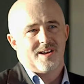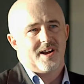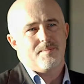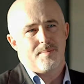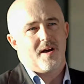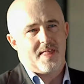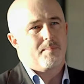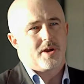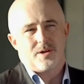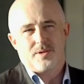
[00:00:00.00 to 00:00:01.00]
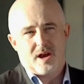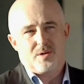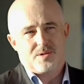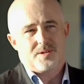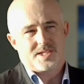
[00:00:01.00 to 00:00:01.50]
I didn't mind that, but you know
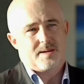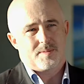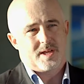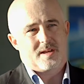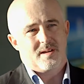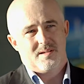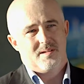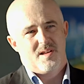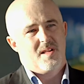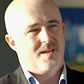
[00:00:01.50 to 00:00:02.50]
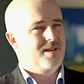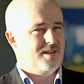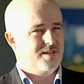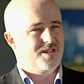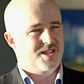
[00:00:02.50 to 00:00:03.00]
that there's
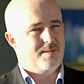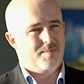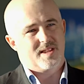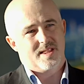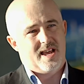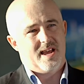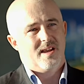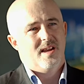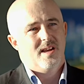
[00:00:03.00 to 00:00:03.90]
something there.